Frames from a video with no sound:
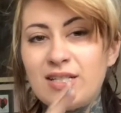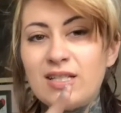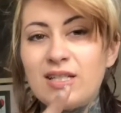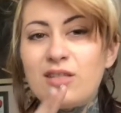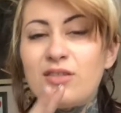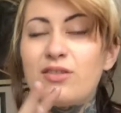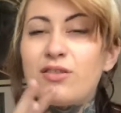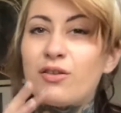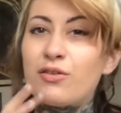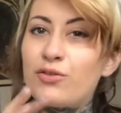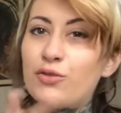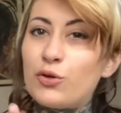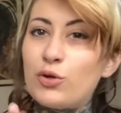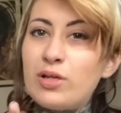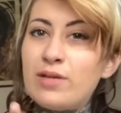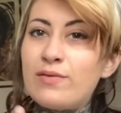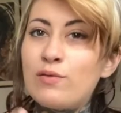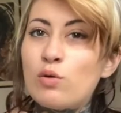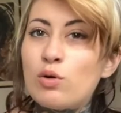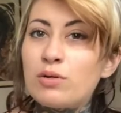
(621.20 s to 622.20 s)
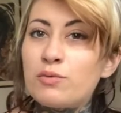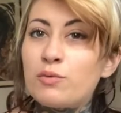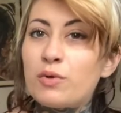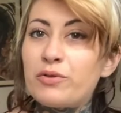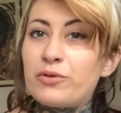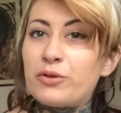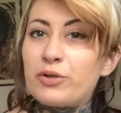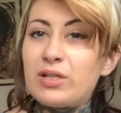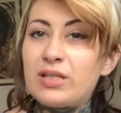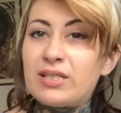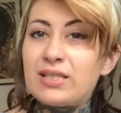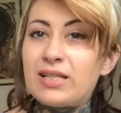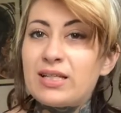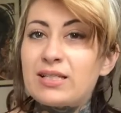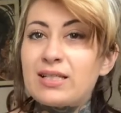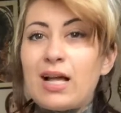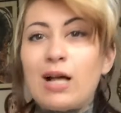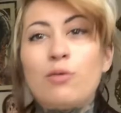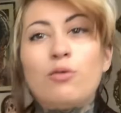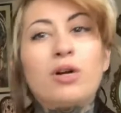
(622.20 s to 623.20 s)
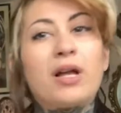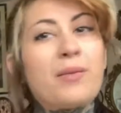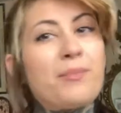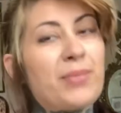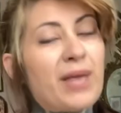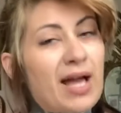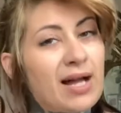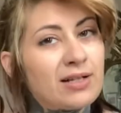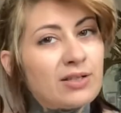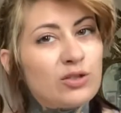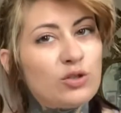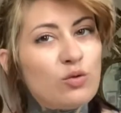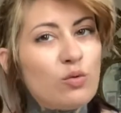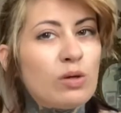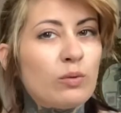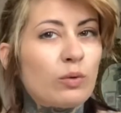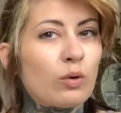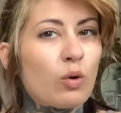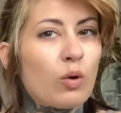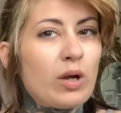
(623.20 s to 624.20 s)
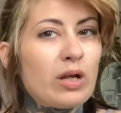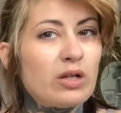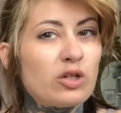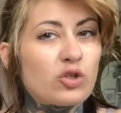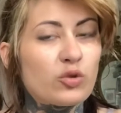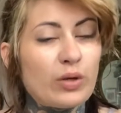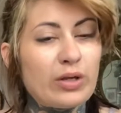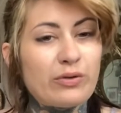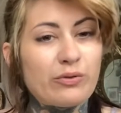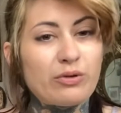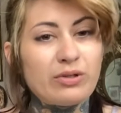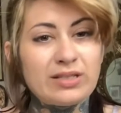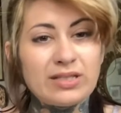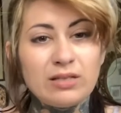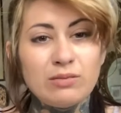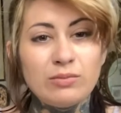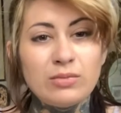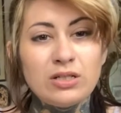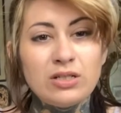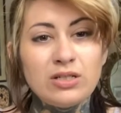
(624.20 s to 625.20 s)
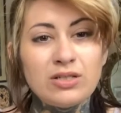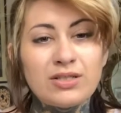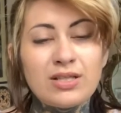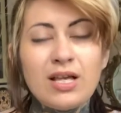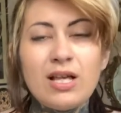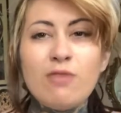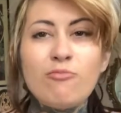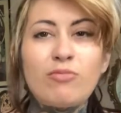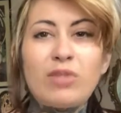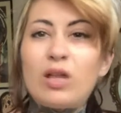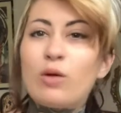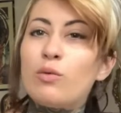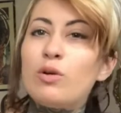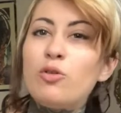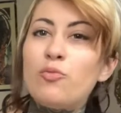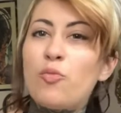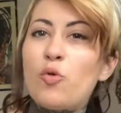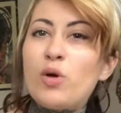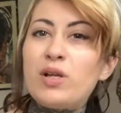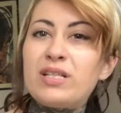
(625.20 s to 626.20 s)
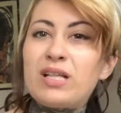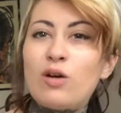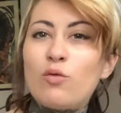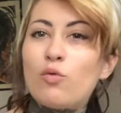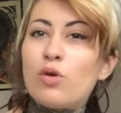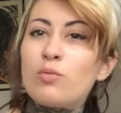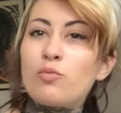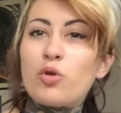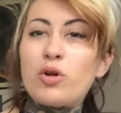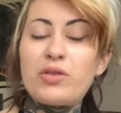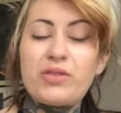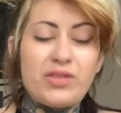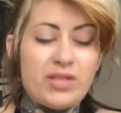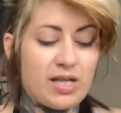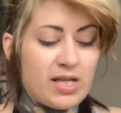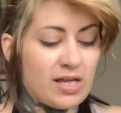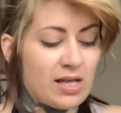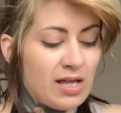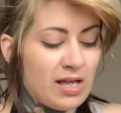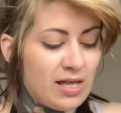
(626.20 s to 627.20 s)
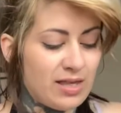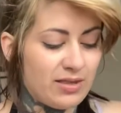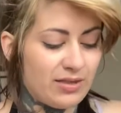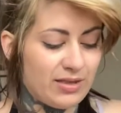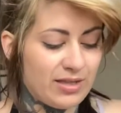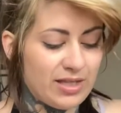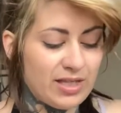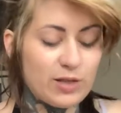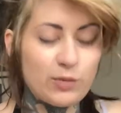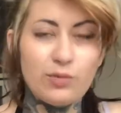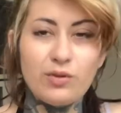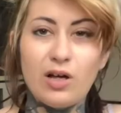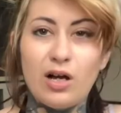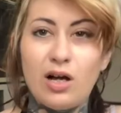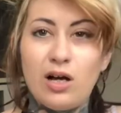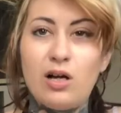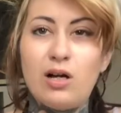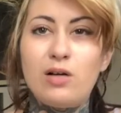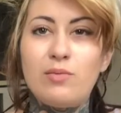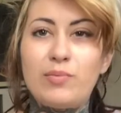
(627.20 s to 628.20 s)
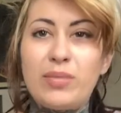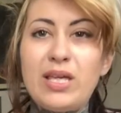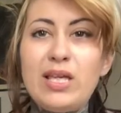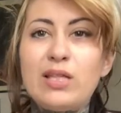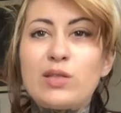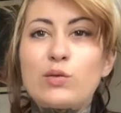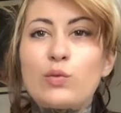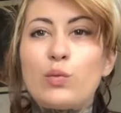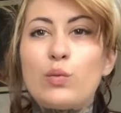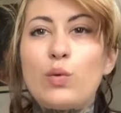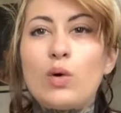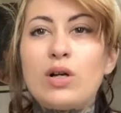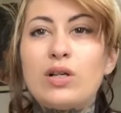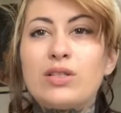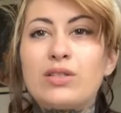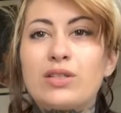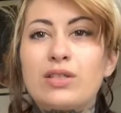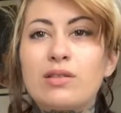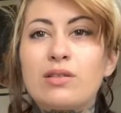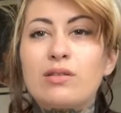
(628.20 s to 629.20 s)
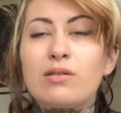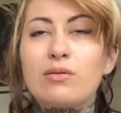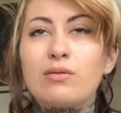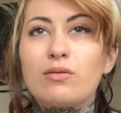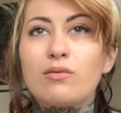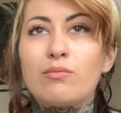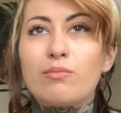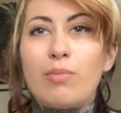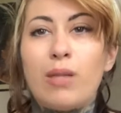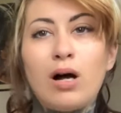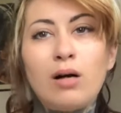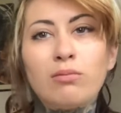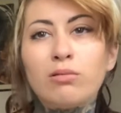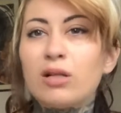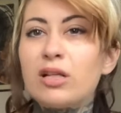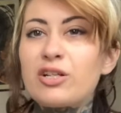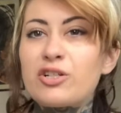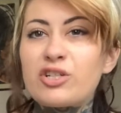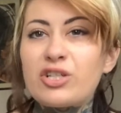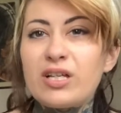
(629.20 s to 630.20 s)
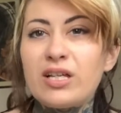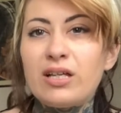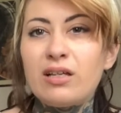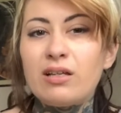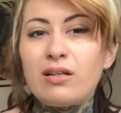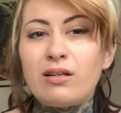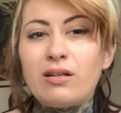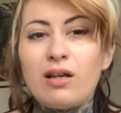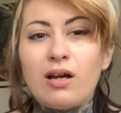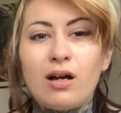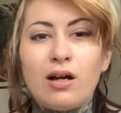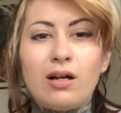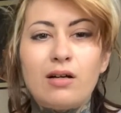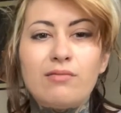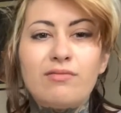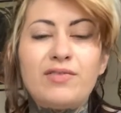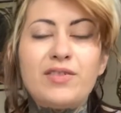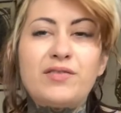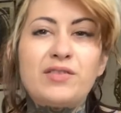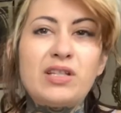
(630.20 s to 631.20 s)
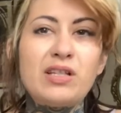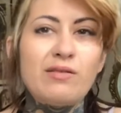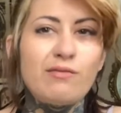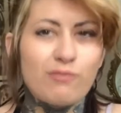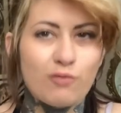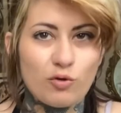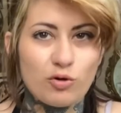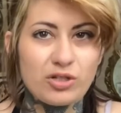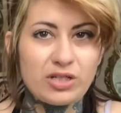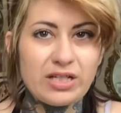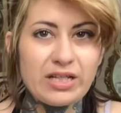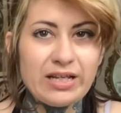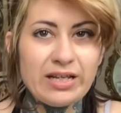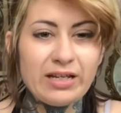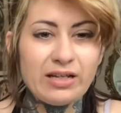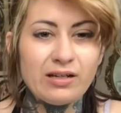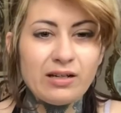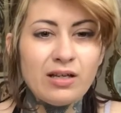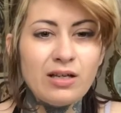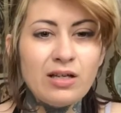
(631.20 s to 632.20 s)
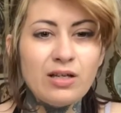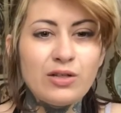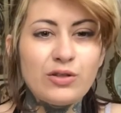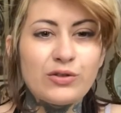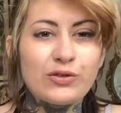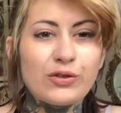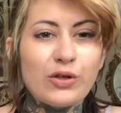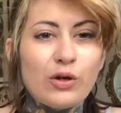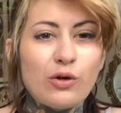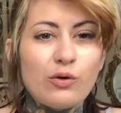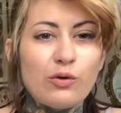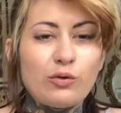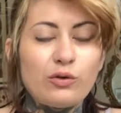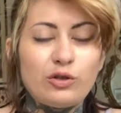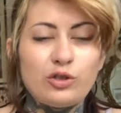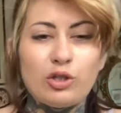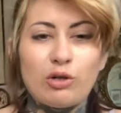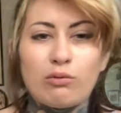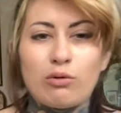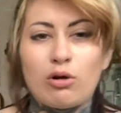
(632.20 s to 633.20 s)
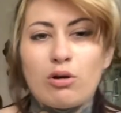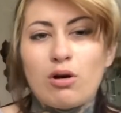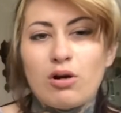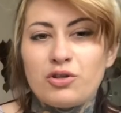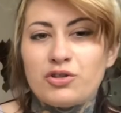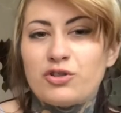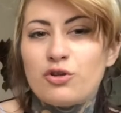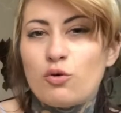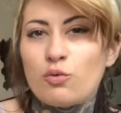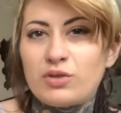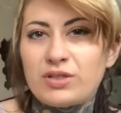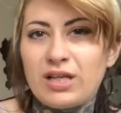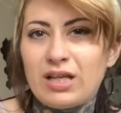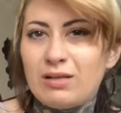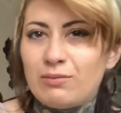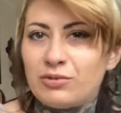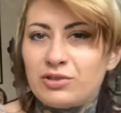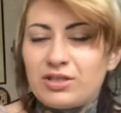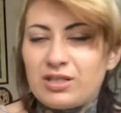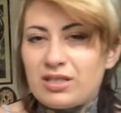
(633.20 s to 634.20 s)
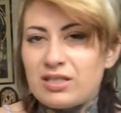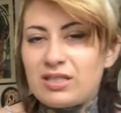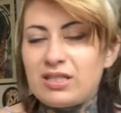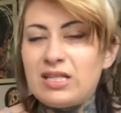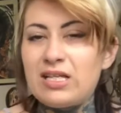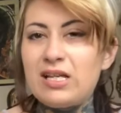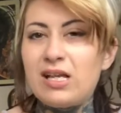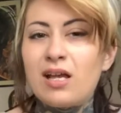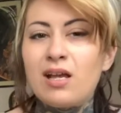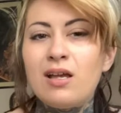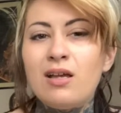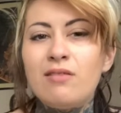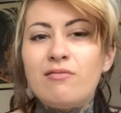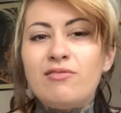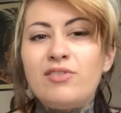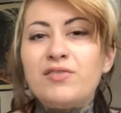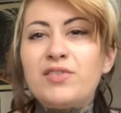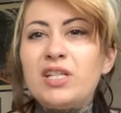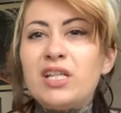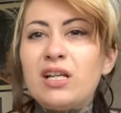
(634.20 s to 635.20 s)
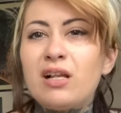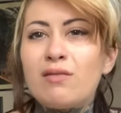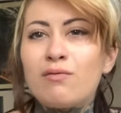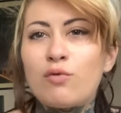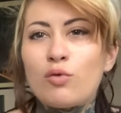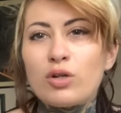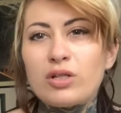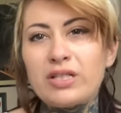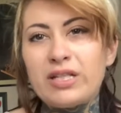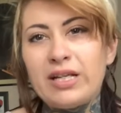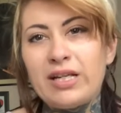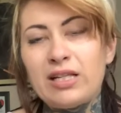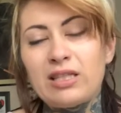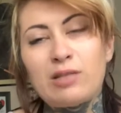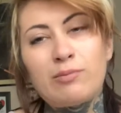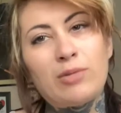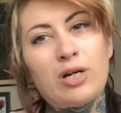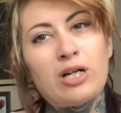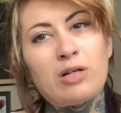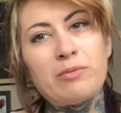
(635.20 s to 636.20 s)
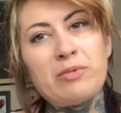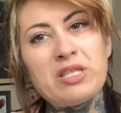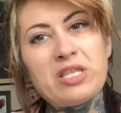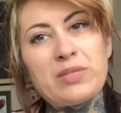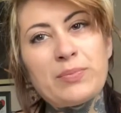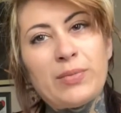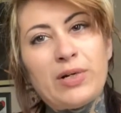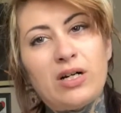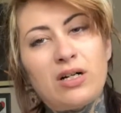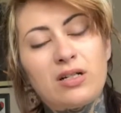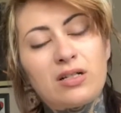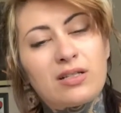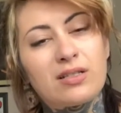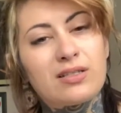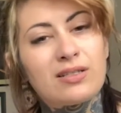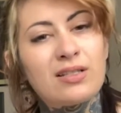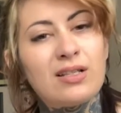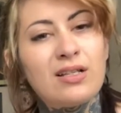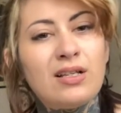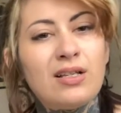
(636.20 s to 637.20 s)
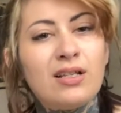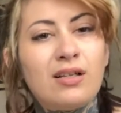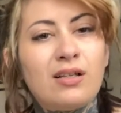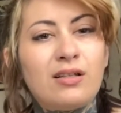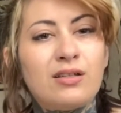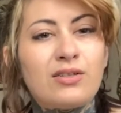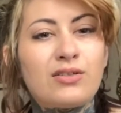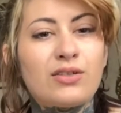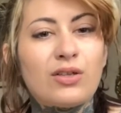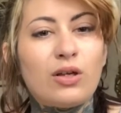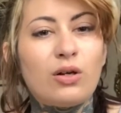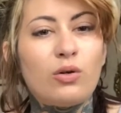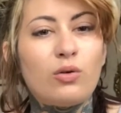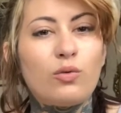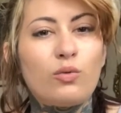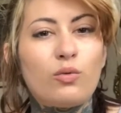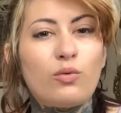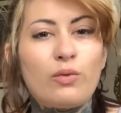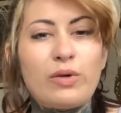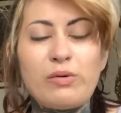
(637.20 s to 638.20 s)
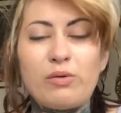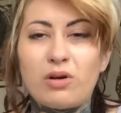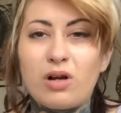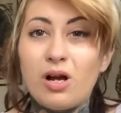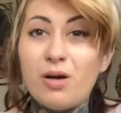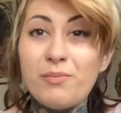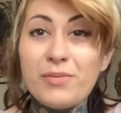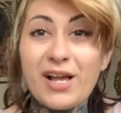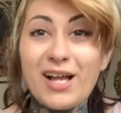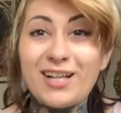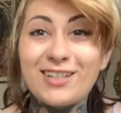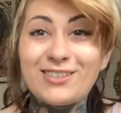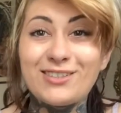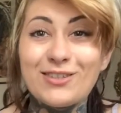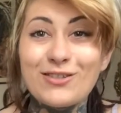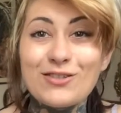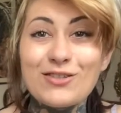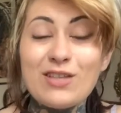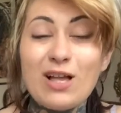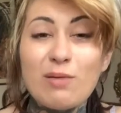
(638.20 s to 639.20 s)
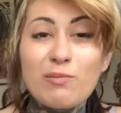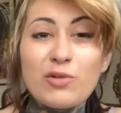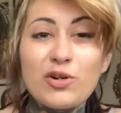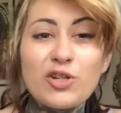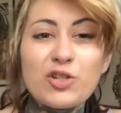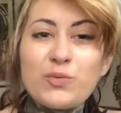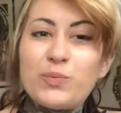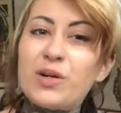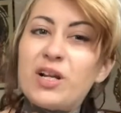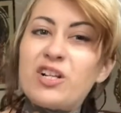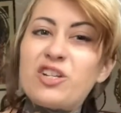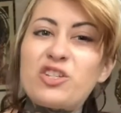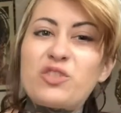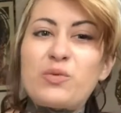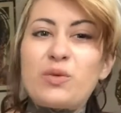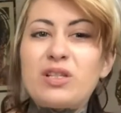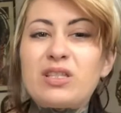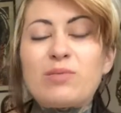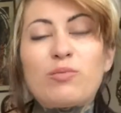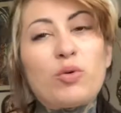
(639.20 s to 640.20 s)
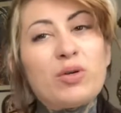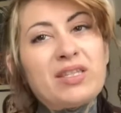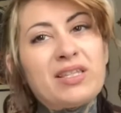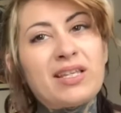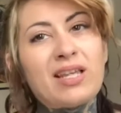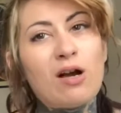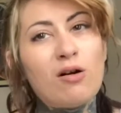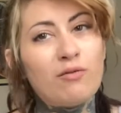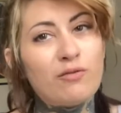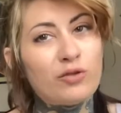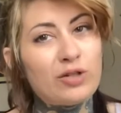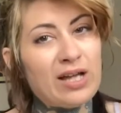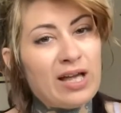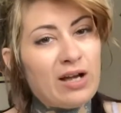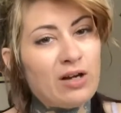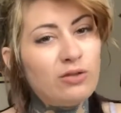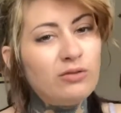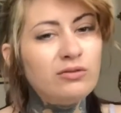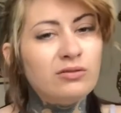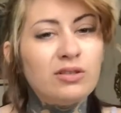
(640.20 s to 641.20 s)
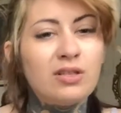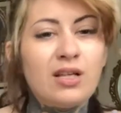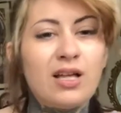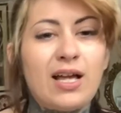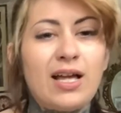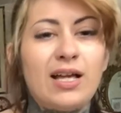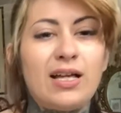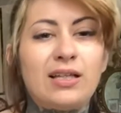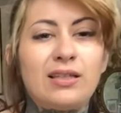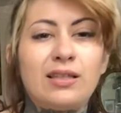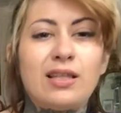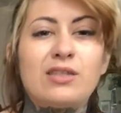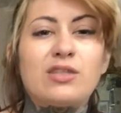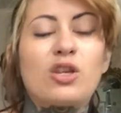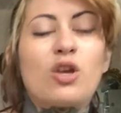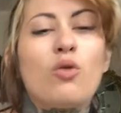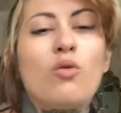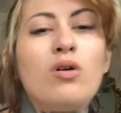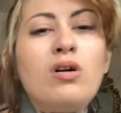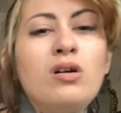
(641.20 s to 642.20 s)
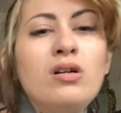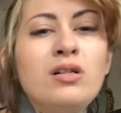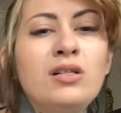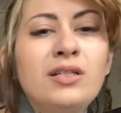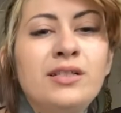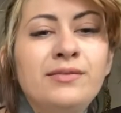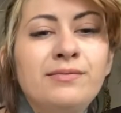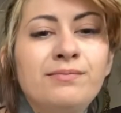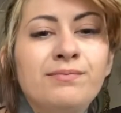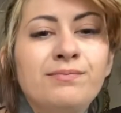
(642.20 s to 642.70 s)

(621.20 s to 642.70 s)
The 34 and 136 I will get back to when we're going straight through symbols, but I will point out one more thing. This piece was published in 1514, so Durer also was able to sneak 15 and 14 at the bottom of this box. So we will come back to those numbers, but I just wanted to point that out for now. And let's go on.